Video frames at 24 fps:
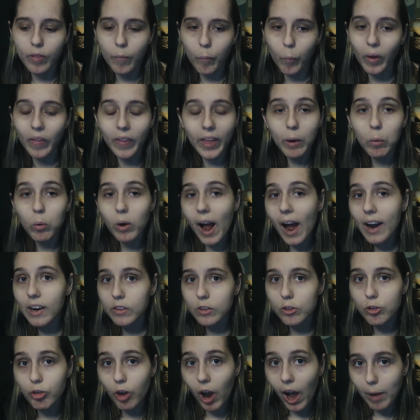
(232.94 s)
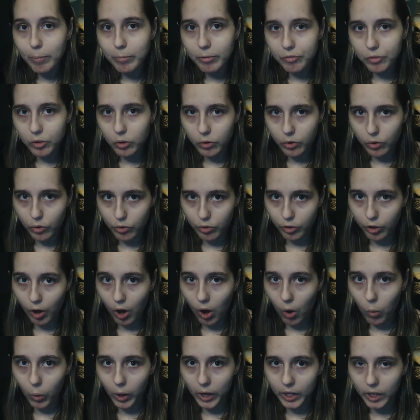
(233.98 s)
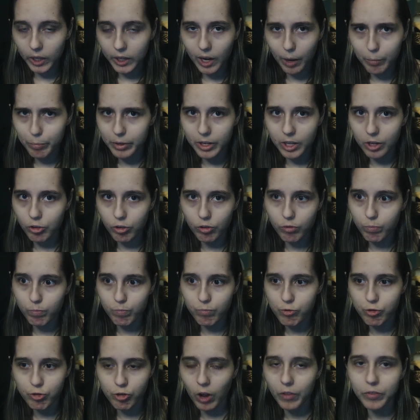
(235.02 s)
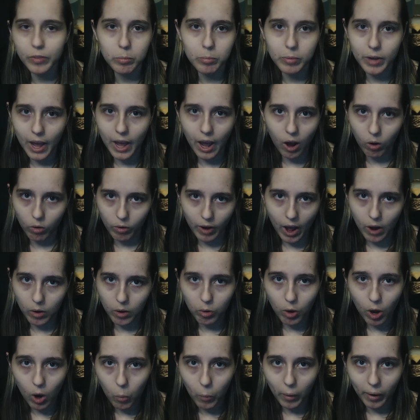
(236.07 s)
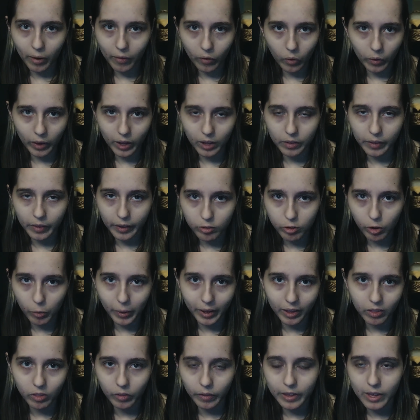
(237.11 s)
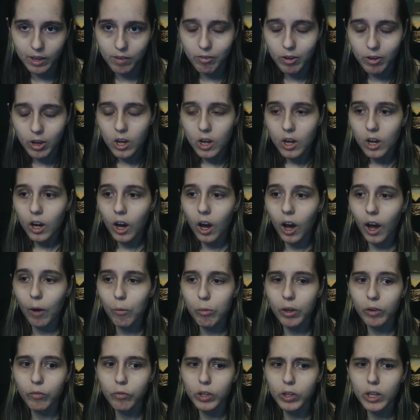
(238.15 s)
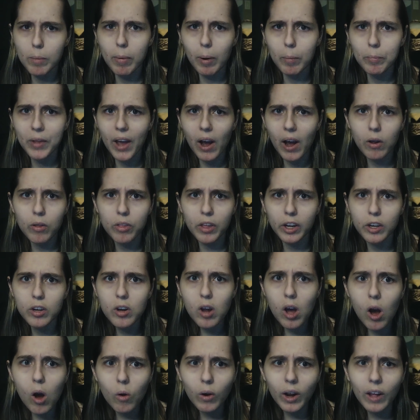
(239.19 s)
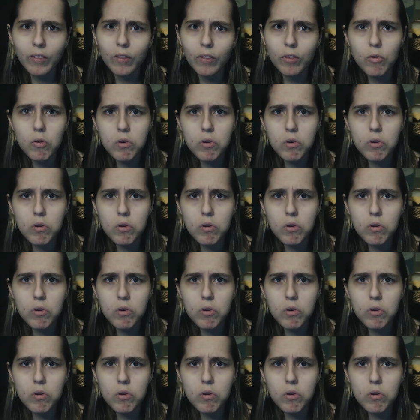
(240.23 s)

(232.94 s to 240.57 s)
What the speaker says: when they were out of the job a few years ago, when their company just shut them down out of nowhere and they only had, like, 2 weeks to leave, I was, like, really bummed out. I was like, no, not the